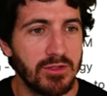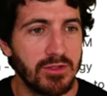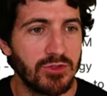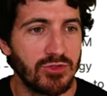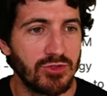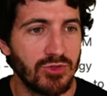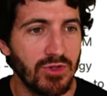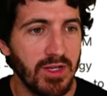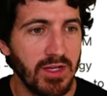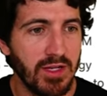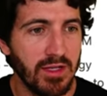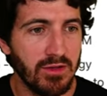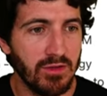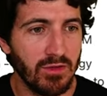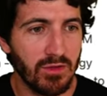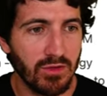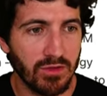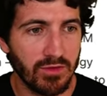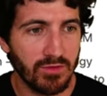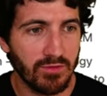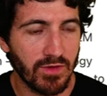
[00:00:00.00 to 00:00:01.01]
Trained
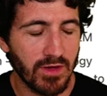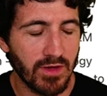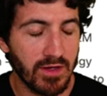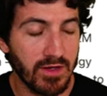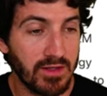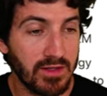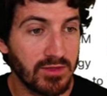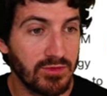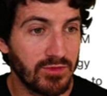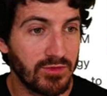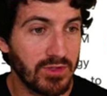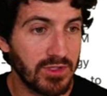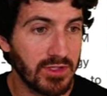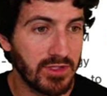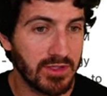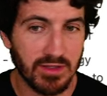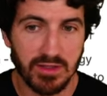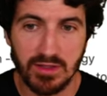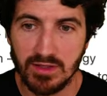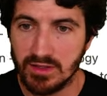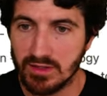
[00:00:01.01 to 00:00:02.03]
on 500